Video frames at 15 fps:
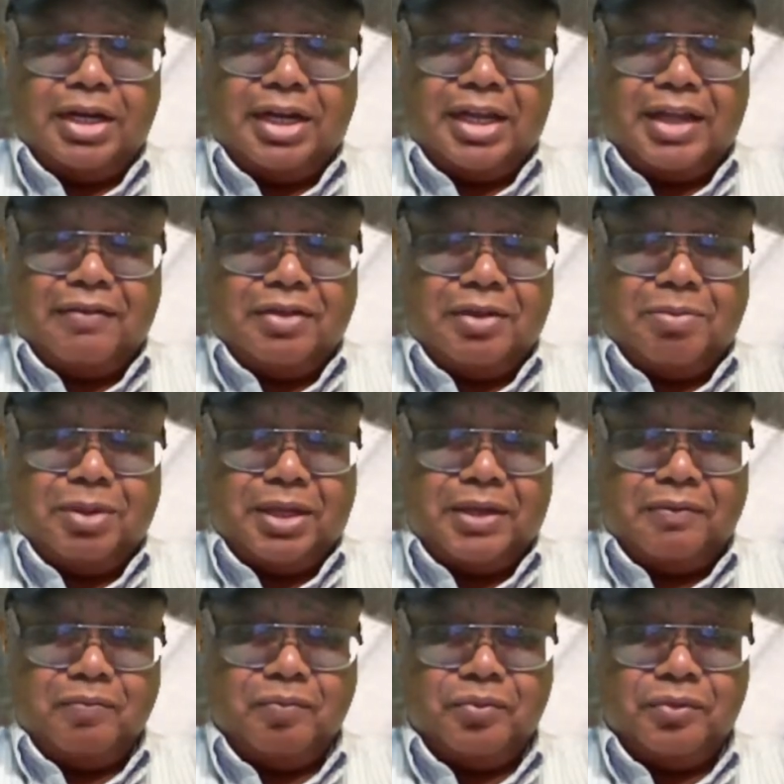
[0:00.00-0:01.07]
We only live
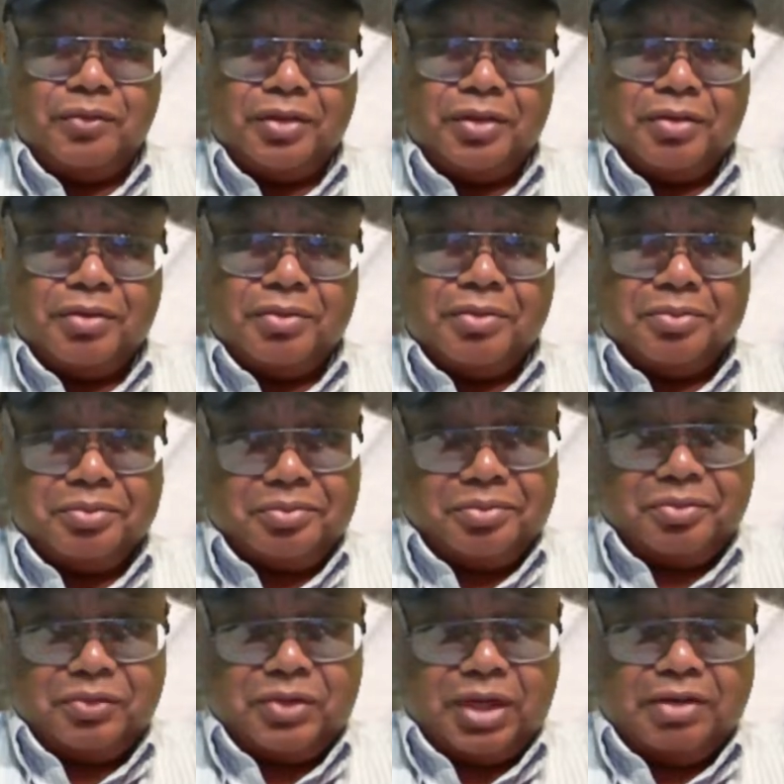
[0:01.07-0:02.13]
to be
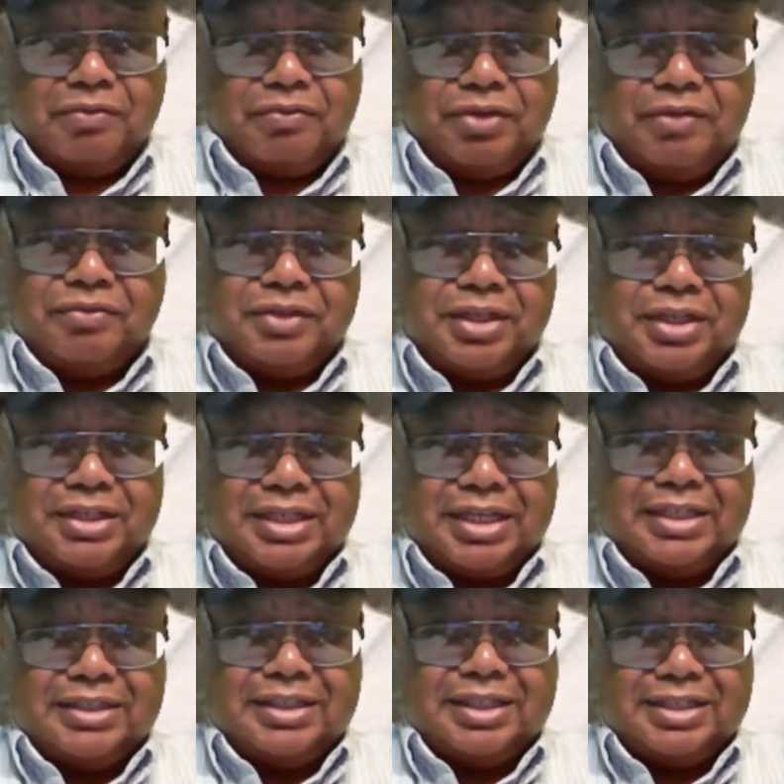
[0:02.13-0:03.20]
what,
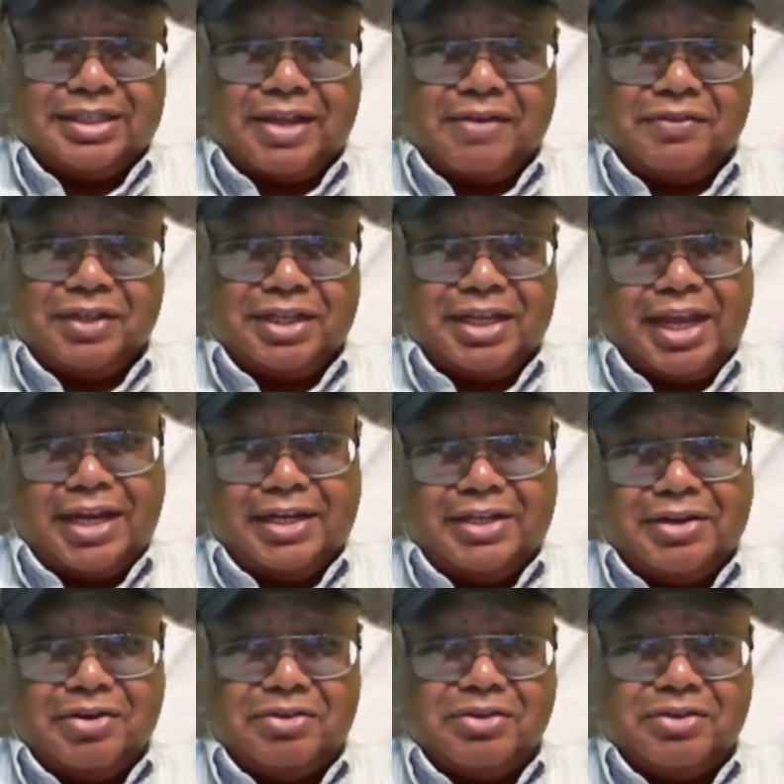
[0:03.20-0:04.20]
50, 60, 70,